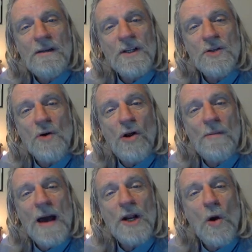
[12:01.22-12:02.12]
It's all
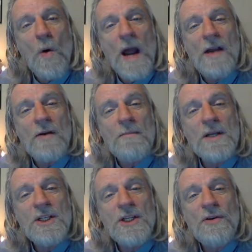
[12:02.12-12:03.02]
about acquiring
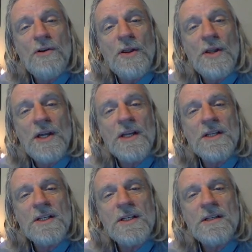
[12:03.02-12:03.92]
material
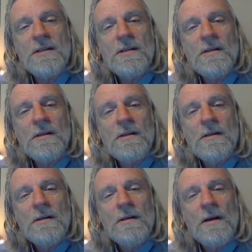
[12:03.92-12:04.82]
things
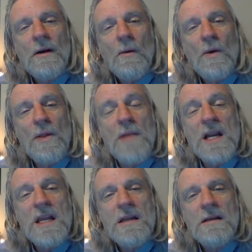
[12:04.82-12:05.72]
with
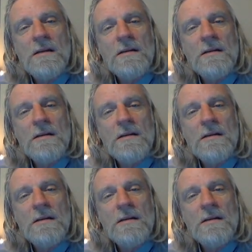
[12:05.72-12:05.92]
money.